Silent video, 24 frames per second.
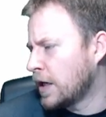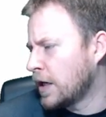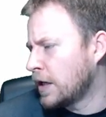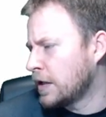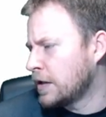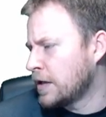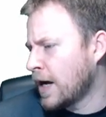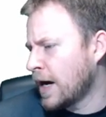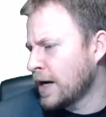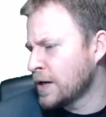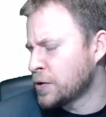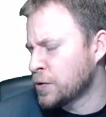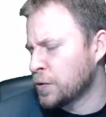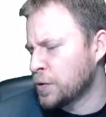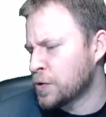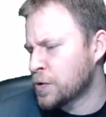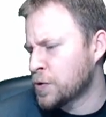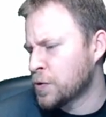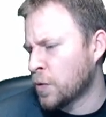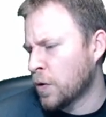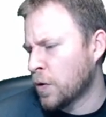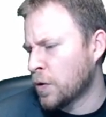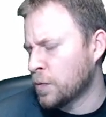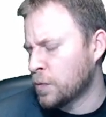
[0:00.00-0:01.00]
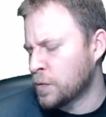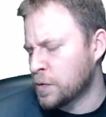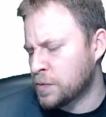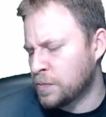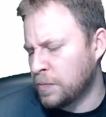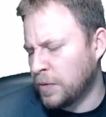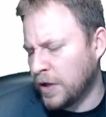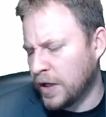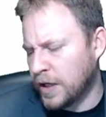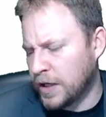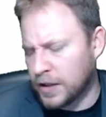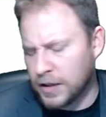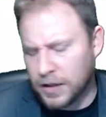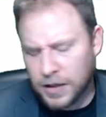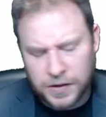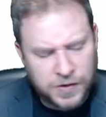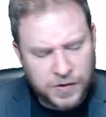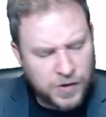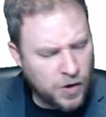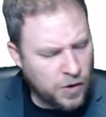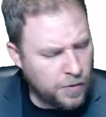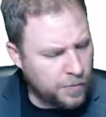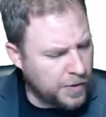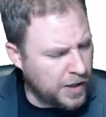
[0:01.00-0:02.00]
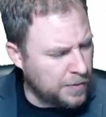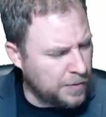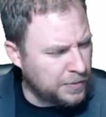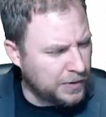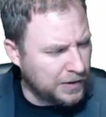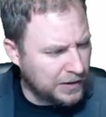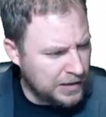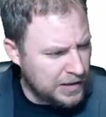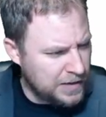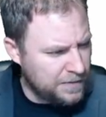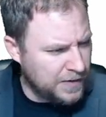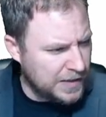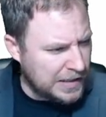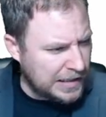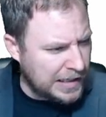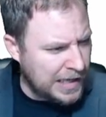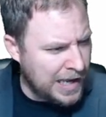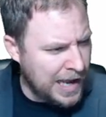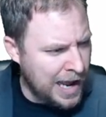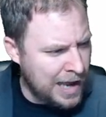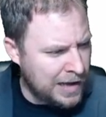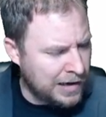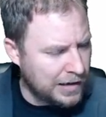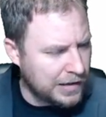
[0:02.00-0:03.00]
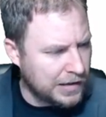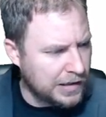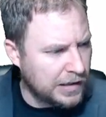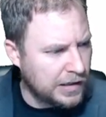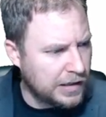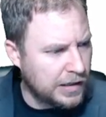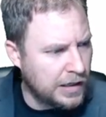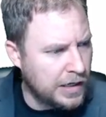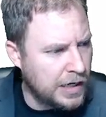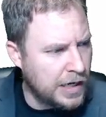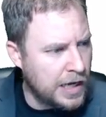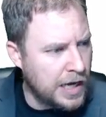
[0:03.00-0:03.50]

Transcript: Nigel Short was playing in a tournament, I believe in Canada,